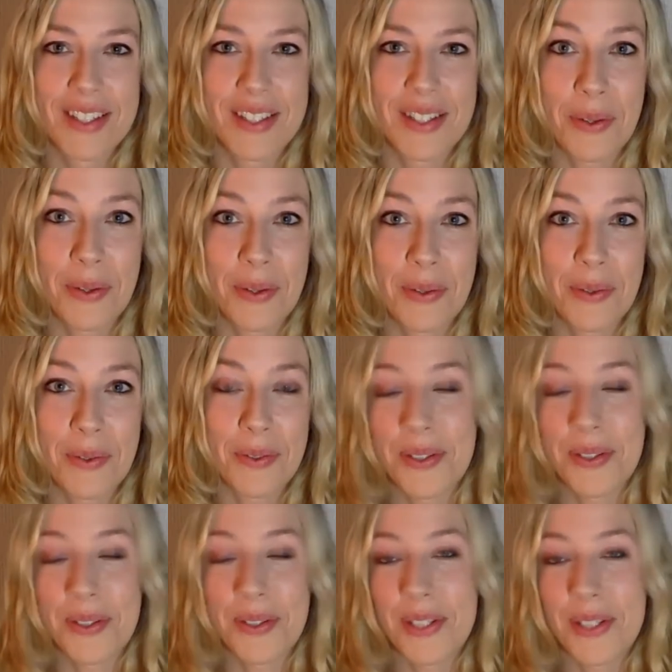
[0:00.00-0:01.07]
So
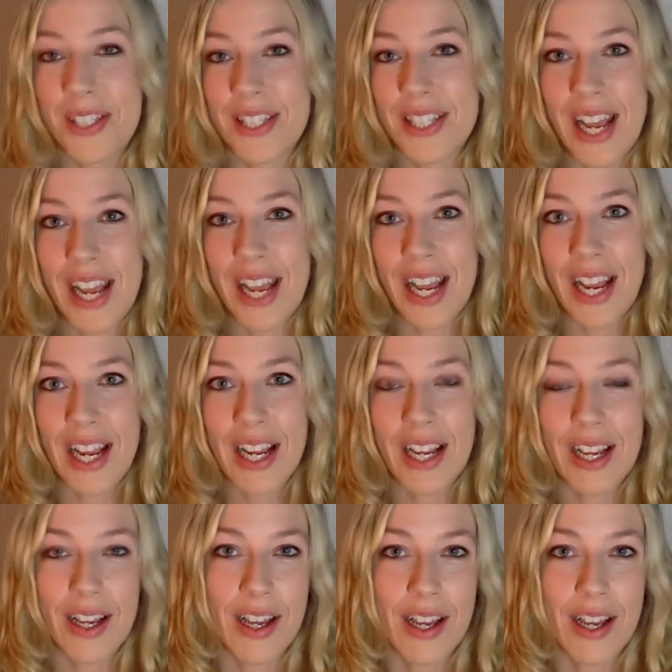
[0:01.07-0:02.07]
you could say,